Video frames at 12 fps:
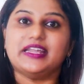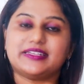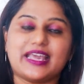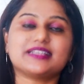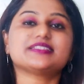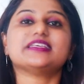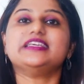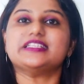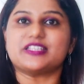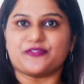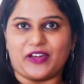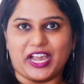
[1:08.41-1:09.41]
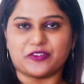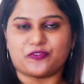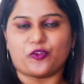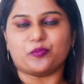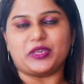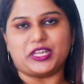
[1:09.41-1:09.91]
Tax is a fine
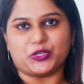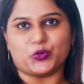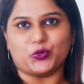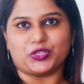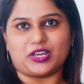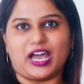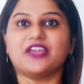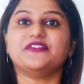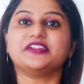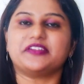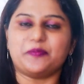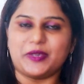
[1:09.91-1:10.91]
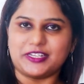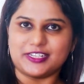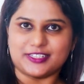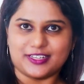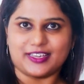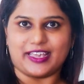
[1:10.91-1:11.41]
for being good. I will repeat
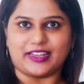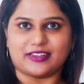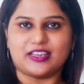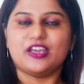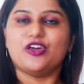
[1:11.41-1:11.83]
it again.